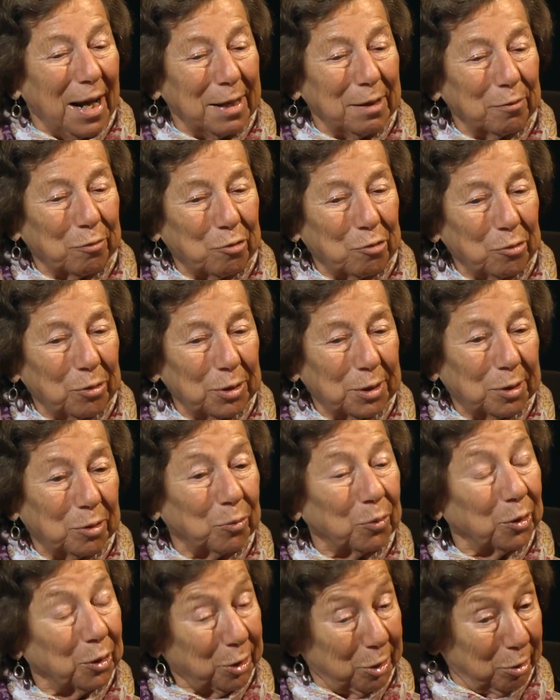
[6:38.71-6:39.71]
And of course, the
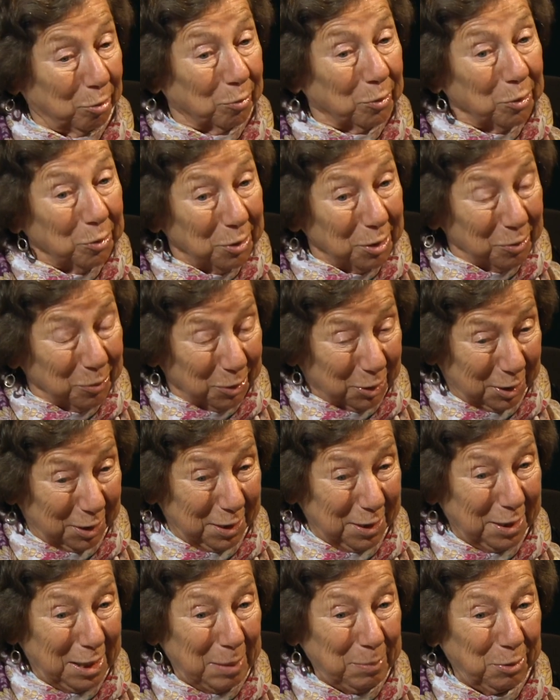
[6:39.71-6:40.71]
word karuna, which is
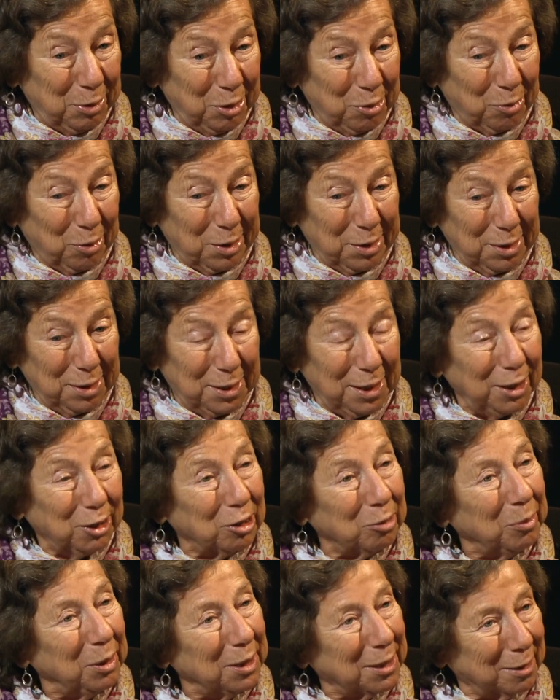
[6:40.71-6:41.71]
the name of the
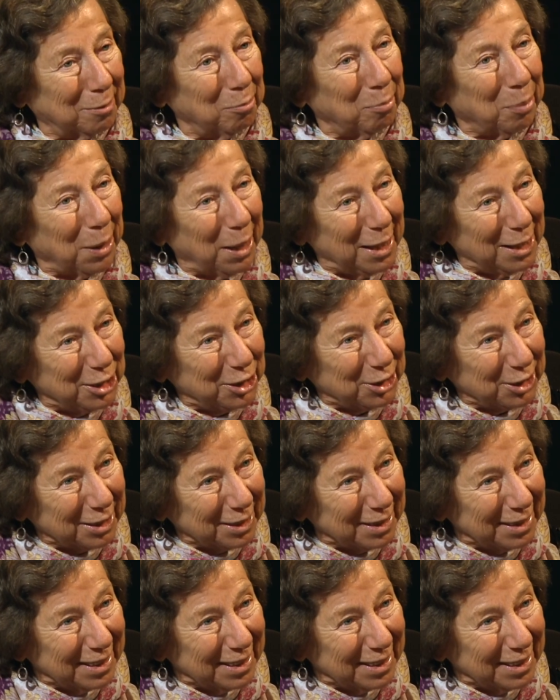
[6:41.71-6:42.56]
organization, means compassion.